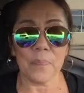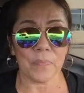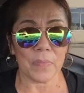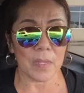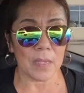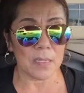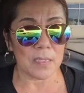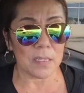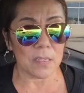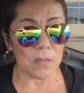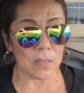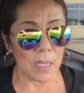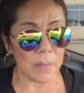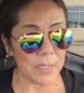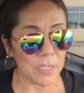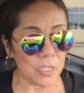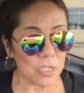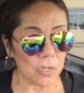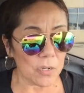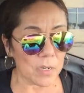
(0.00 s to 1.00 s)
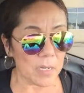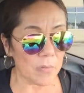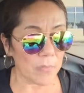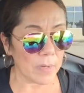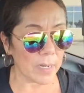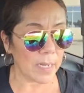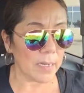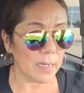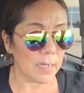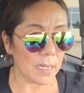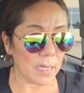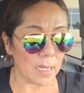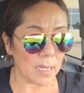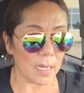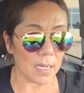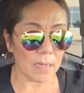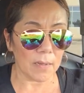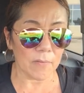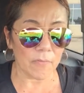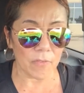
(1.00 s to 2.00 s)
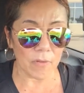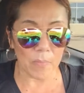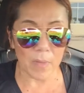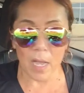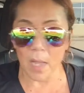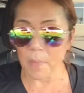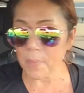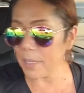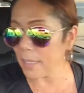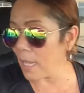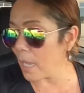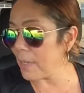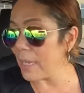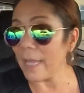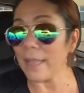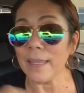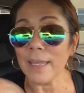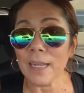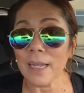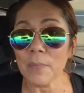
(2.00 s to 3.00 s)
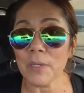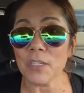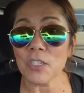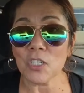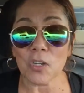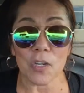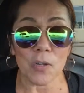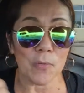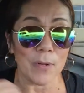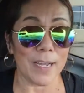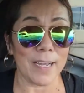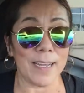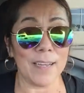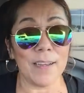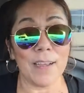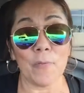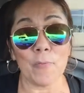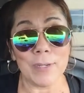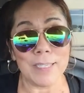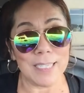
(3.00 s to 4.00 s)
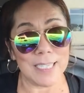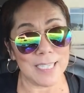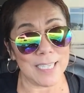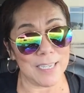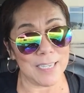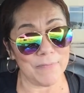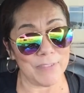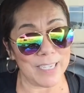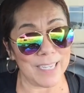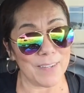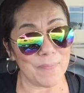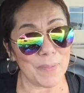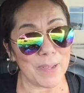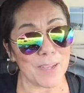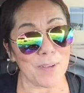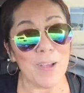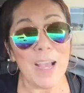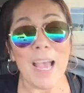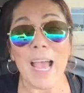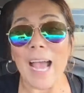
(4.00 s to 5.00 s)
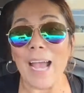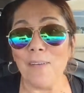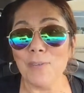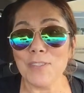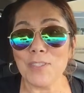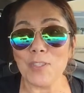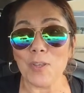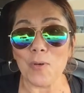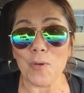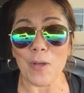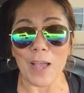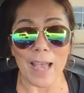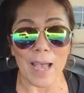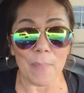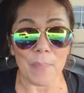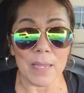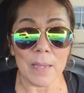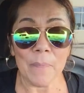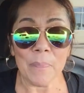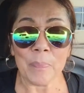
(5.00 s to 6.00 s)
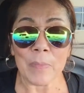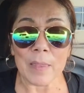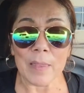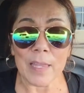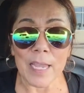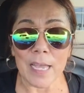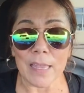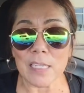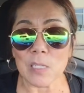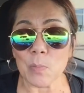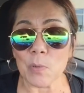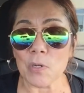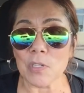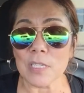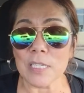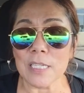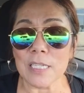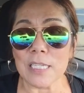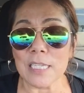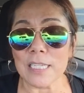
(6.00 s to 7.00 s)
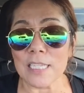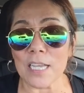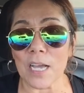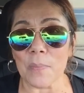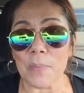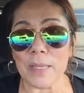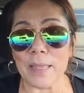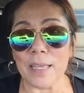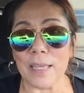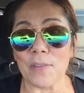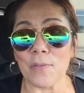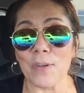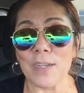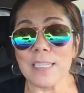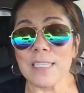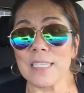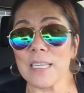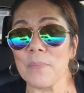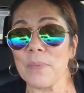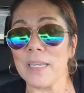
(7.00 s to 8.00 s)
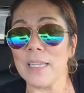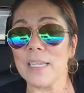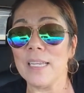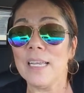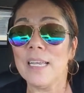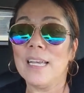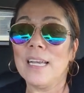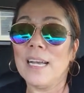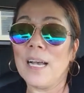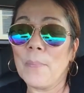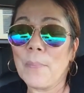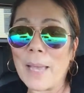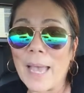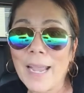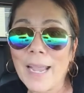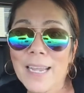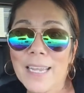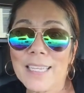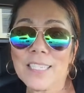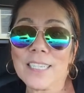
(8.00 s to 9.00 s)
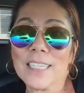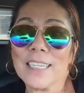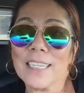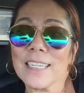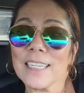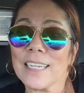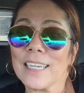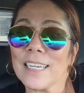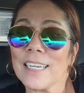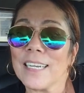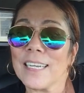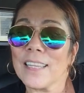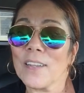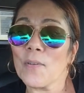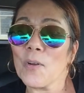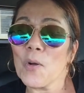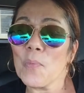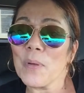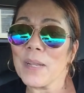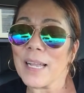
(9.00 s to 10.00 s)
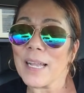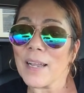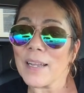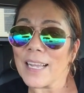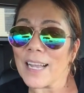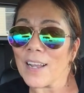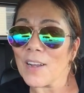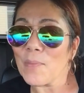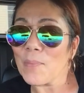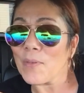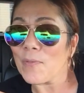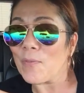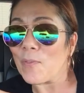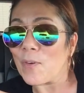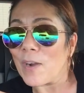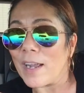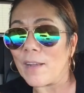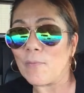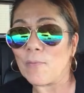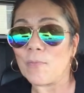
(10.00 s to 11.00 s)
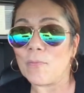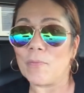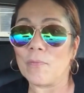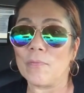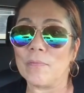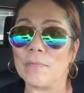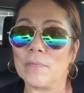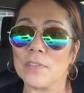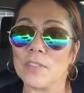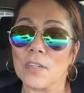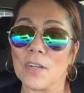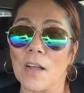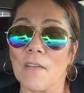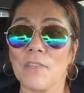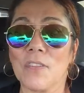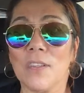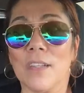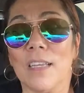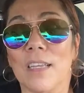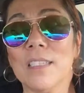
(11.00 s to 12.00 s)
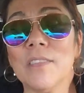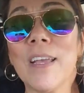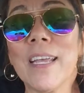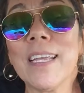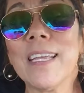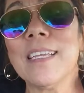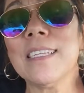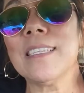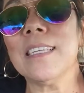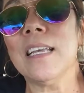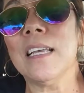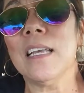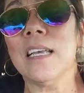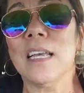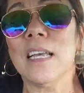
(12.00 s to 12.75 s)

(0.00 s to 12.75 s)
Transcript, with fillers: so let me show you what I got from Hobby Lobby, and then I'm going to show you what I received in the mail. I was so happy. Now, this person did tell me that they're going to send me a package, and uh, they're hoping I got it before I took off to Las Vegas